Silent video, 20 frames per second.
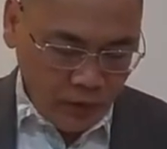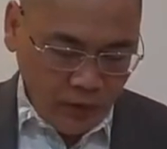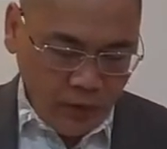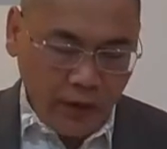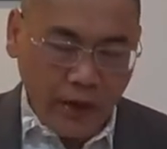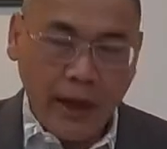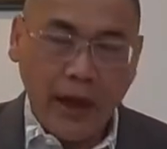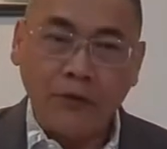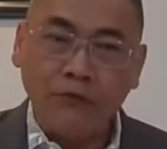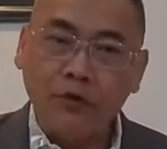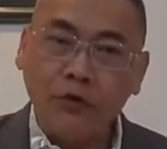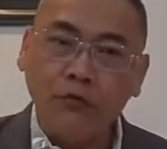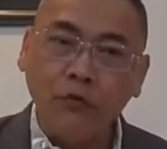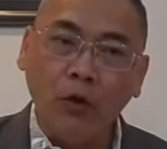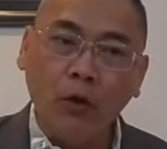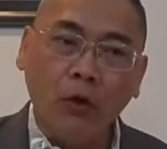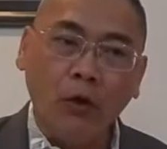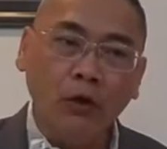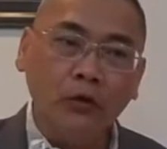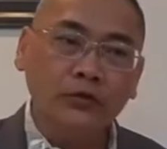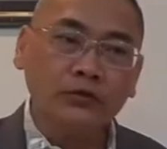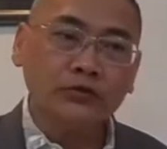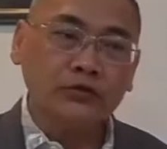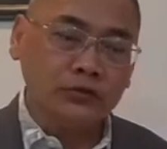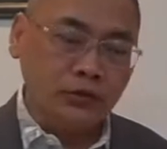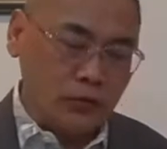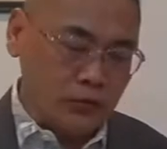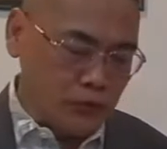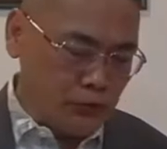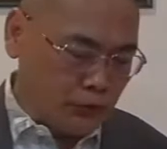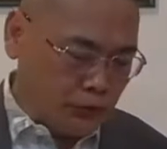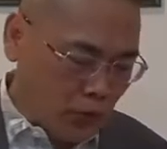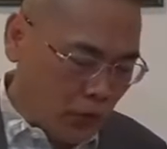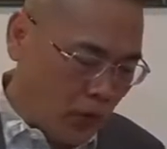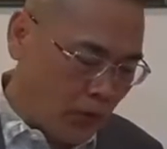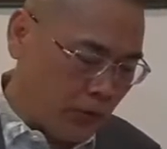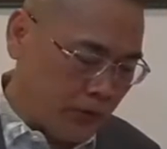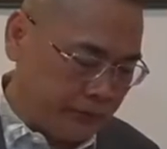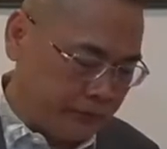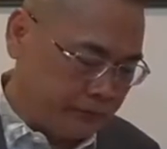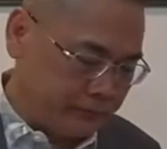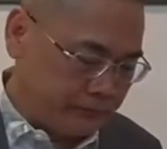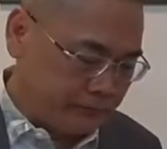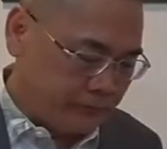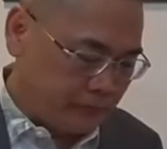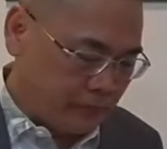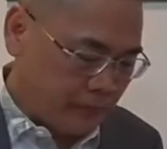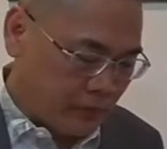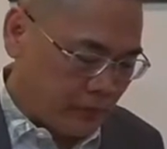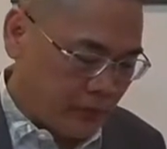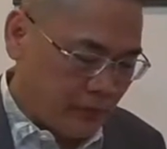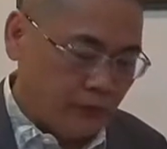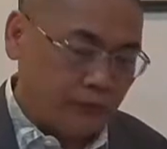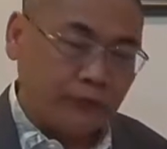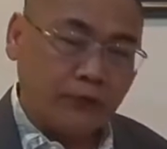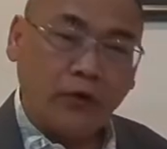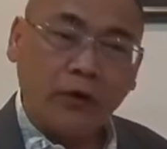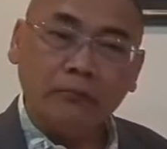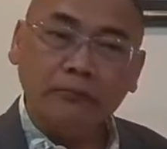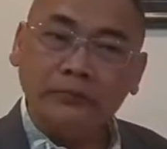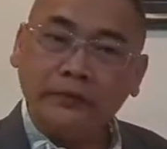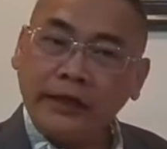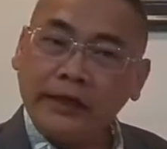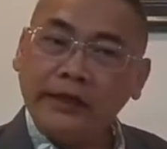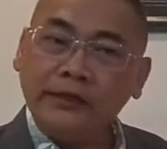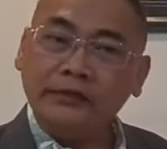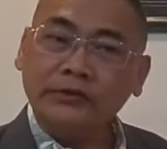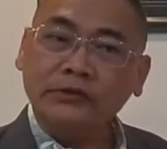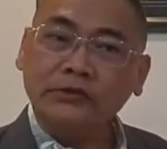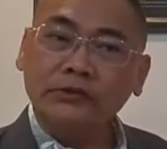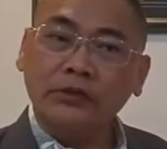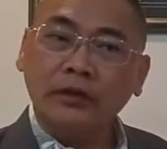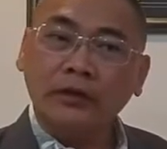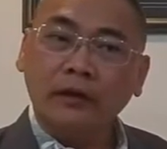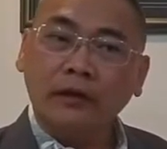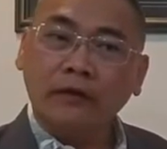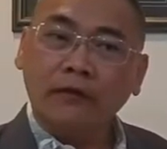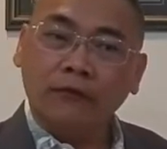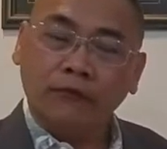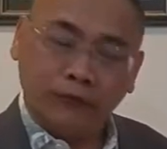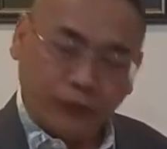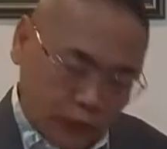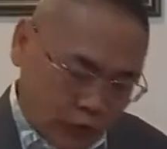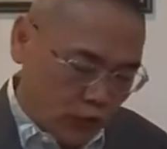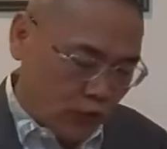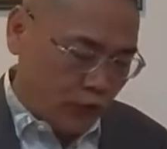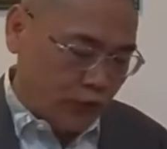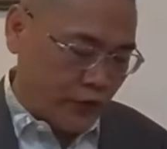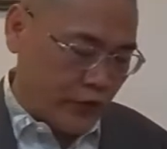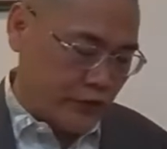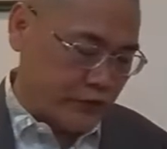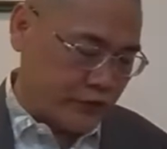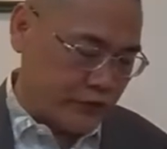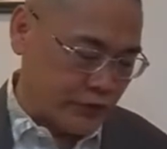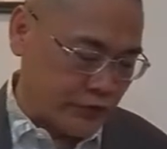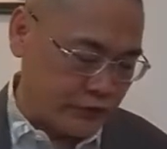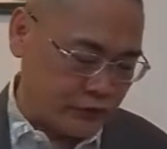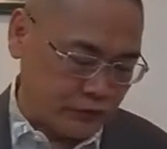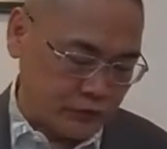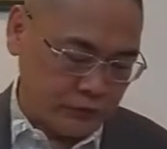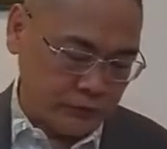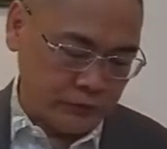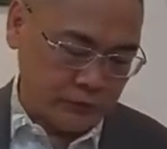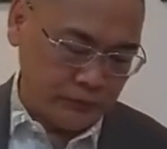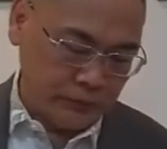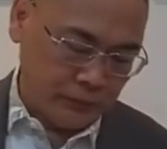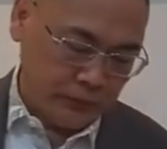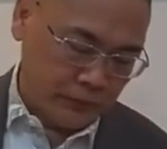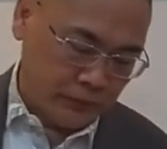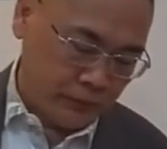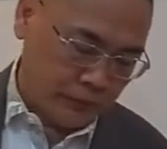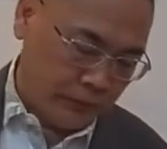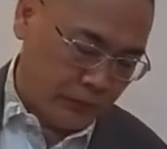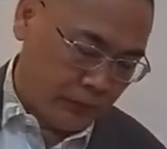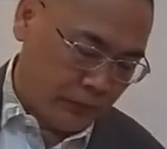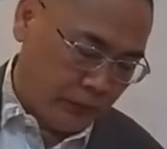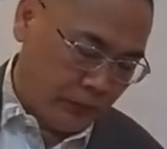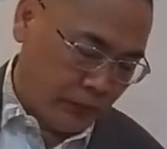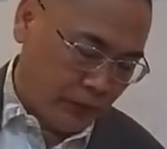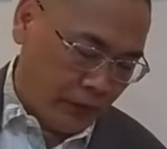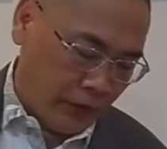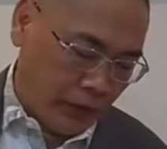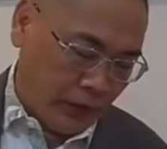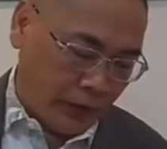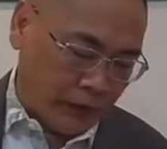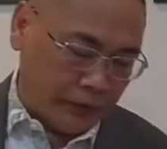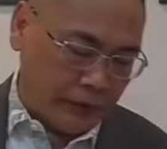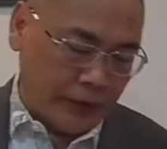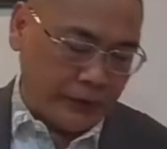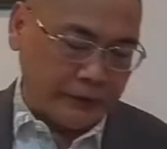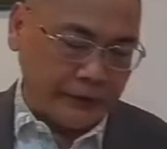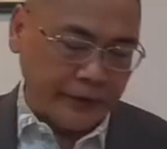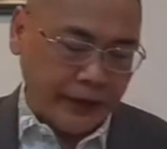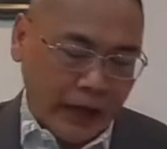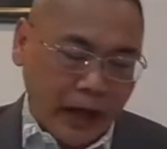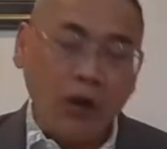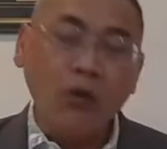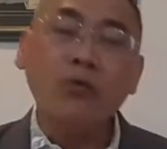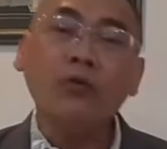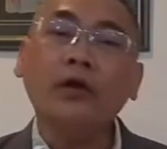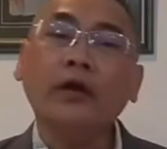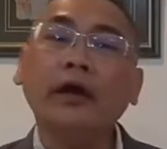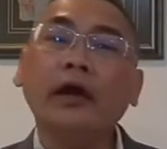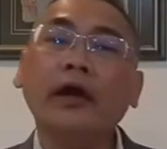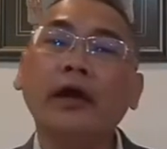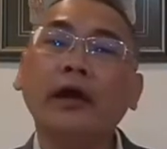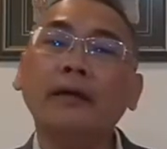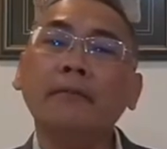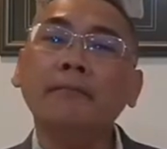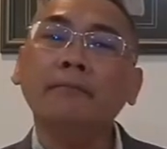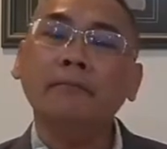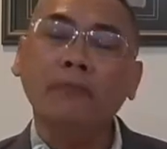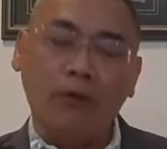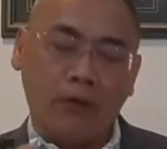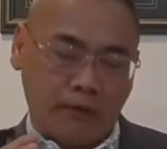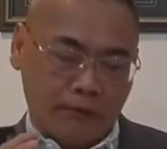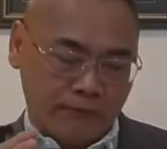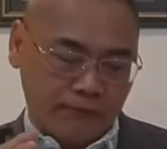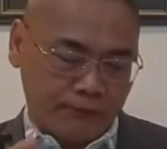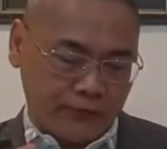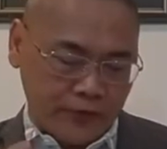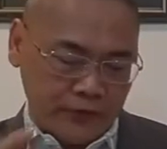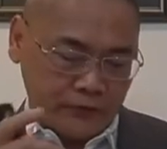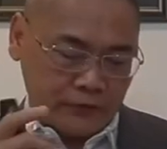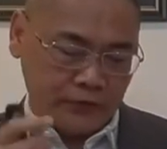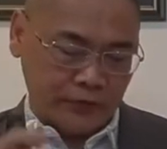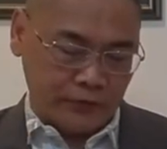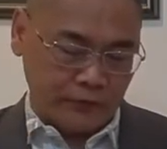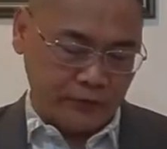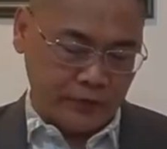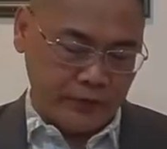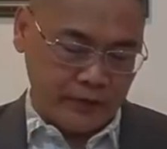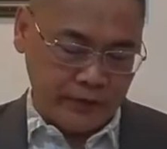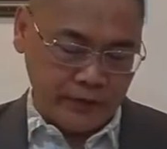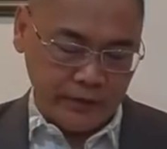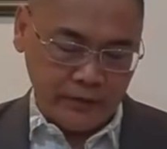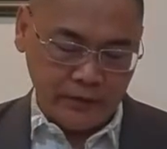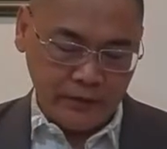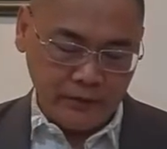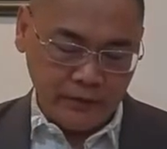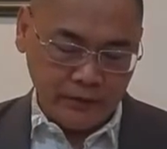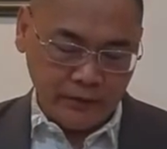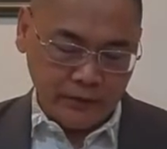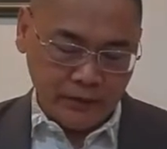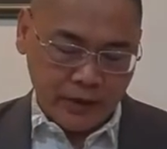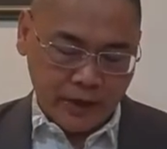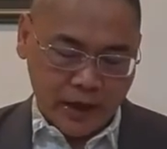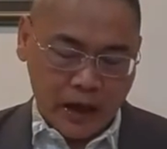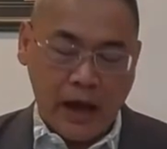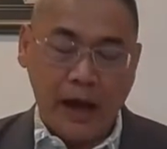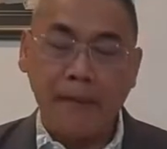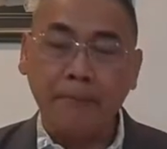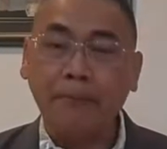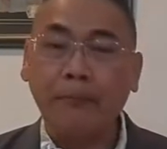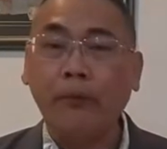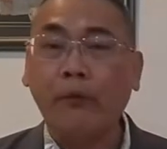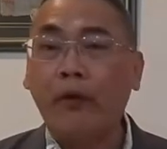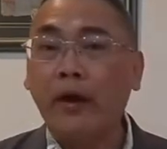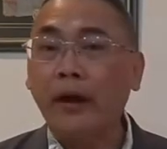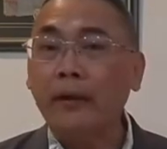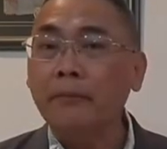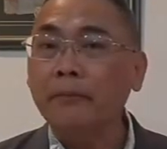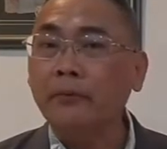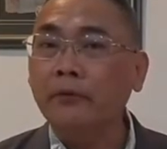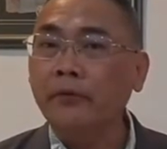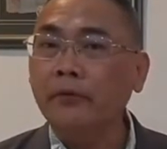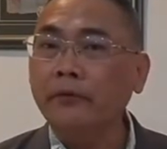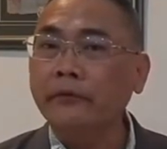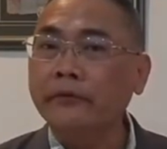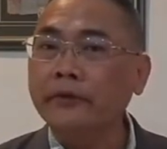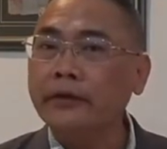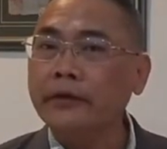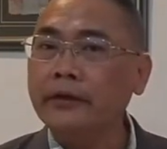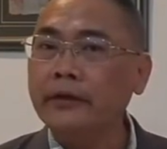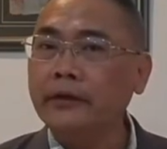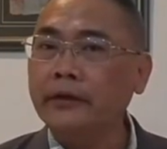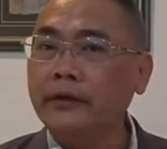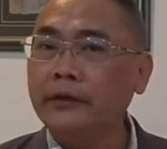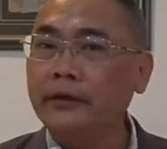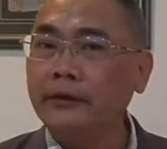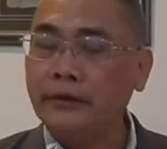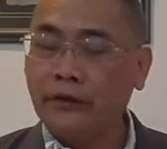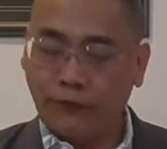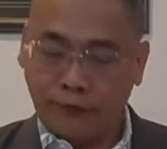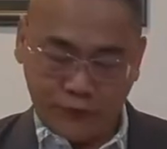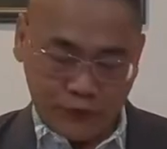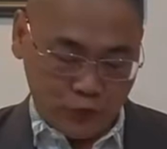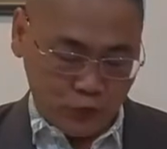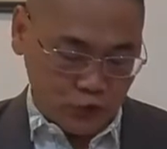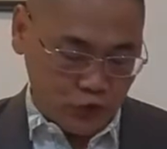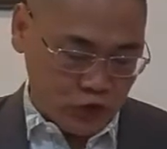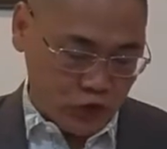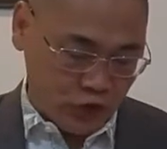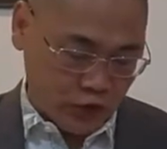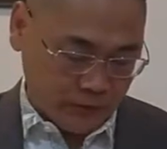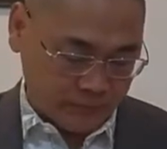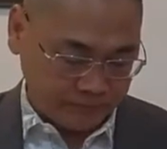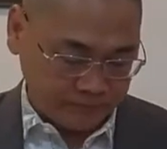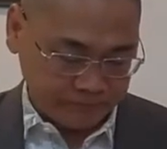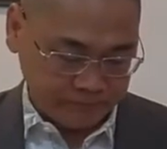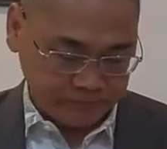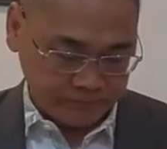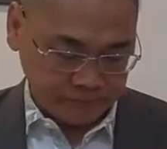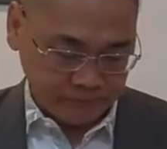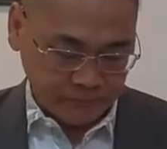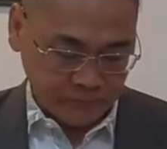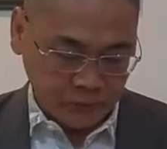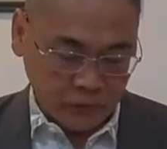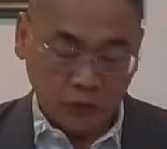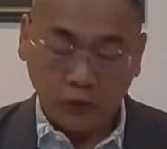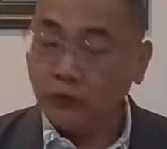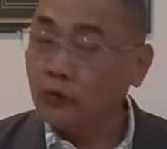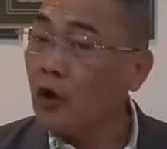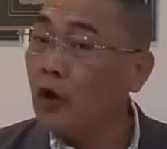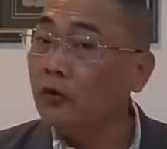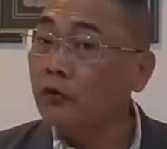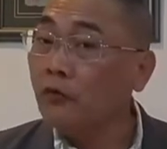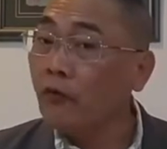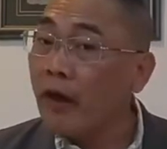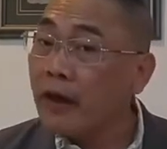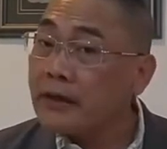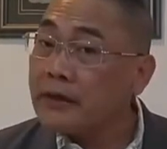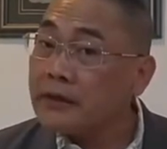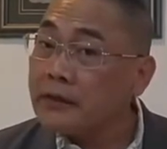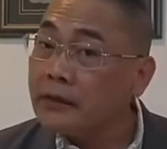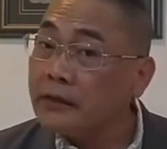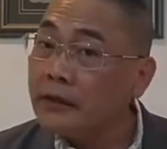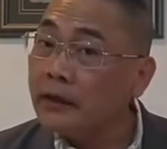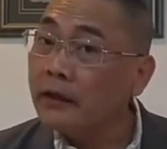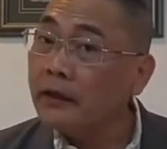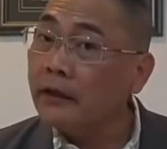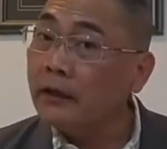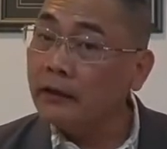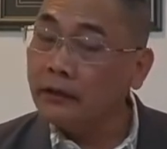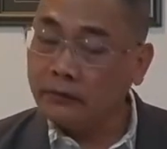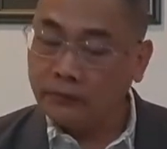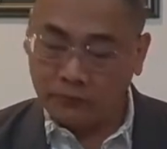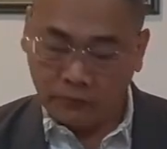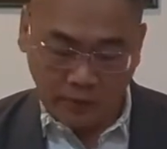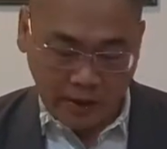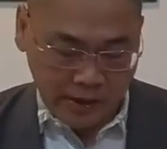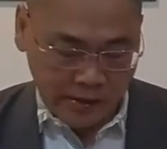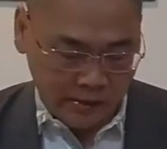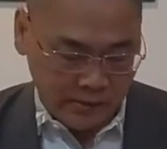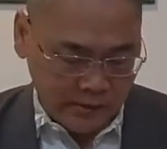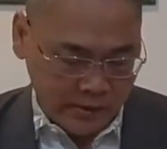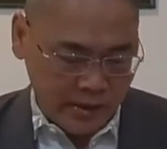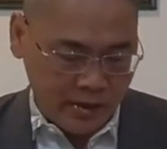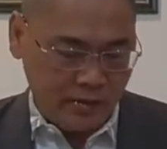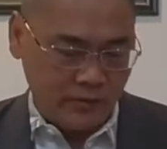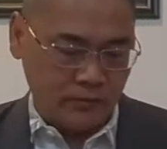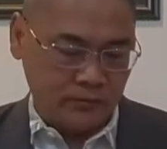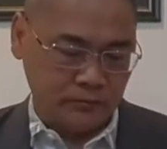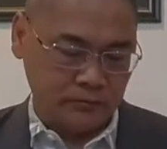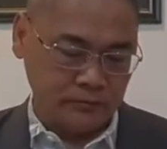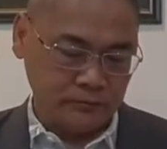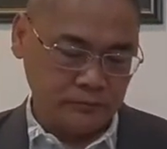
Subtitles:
And we will also note from these few verses that the outcome of victory are primarily in the future, not right here, right now.